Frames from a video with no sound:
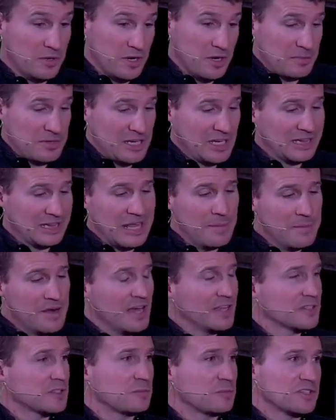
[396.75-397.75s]
but I mean, in
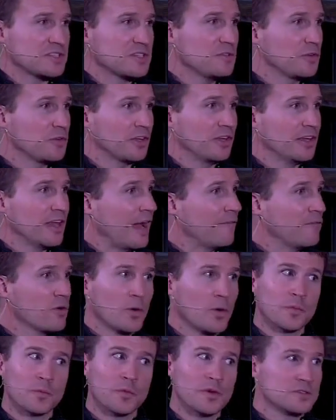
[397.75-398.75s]
Lebanon specifically,
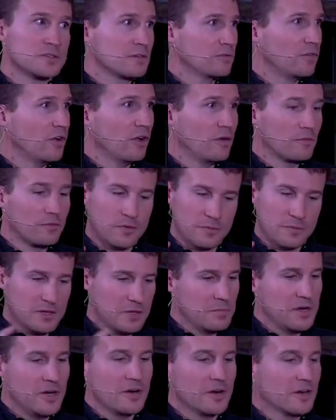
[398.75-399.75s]
everyone was involved, from the
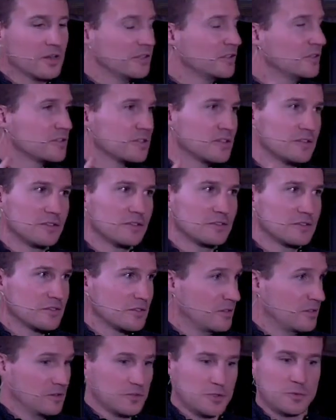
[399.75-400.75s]
Americans and
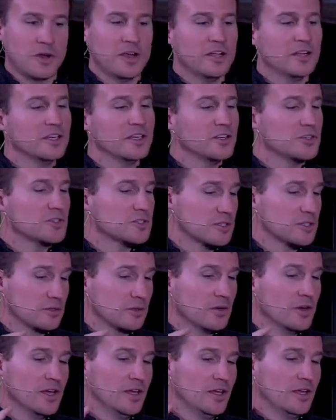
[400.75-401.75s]
to the Israelis to